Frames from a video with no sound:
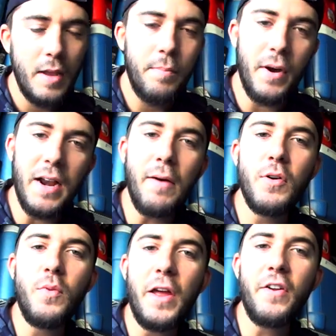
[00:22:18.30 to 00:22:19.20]
But I
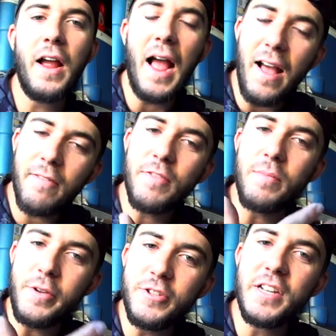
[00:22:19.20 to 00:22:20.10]
would rather have the
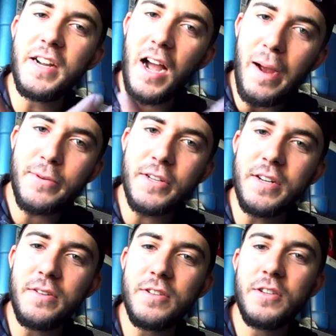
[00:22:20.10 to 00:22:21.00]
music
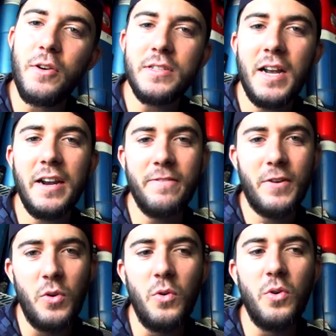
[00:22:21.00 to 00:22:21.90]
option, so it's kind of
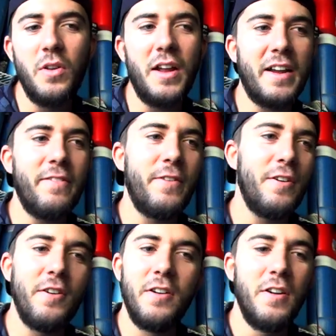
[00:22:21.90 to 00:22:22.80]
cool. Like if
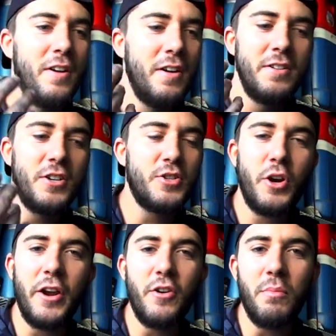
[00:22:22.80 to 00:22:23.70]
you're just
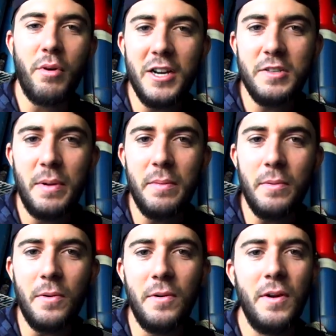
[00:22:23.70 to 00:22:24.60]
trying to impress
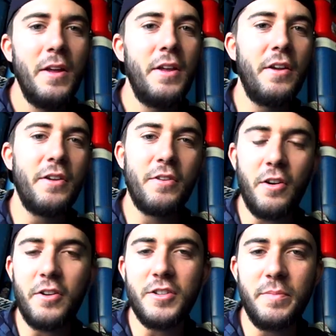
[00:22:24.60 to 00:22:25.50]
people, you can turn
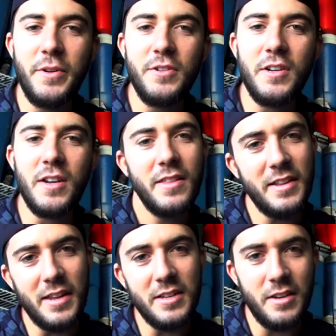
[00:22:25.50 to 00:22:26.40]
it to some music and
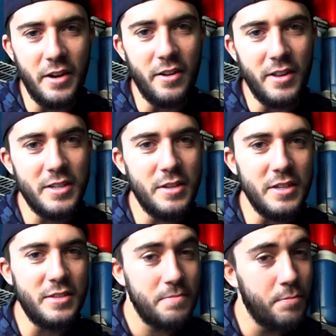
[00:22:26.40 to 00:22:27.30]
think that, you know,
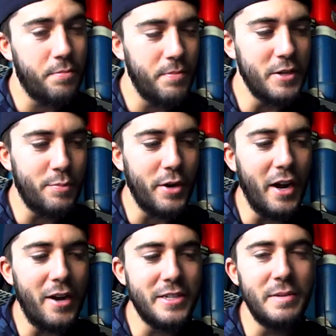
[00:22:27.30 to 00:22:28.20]
it's pretty
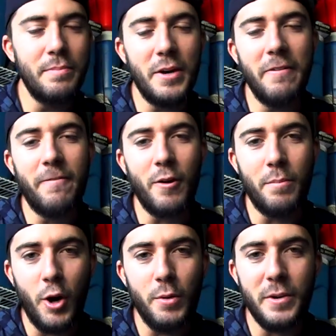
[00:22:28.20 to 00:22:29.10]
awesome. But for a
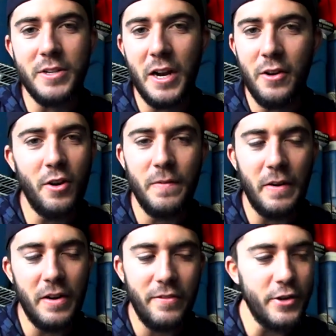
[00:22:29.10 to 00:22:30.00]
purpose, I don't know if I
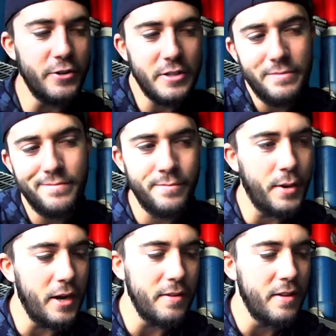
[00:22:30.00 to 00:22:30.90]
would ever use it.
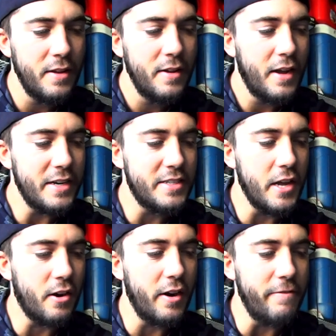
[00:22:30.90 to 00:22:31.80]
But it's
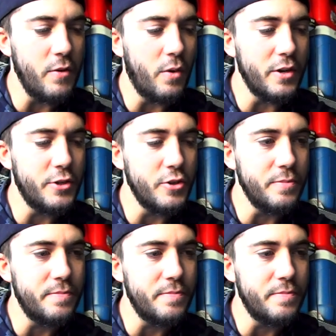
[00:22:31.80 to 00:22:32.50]
there if you want to.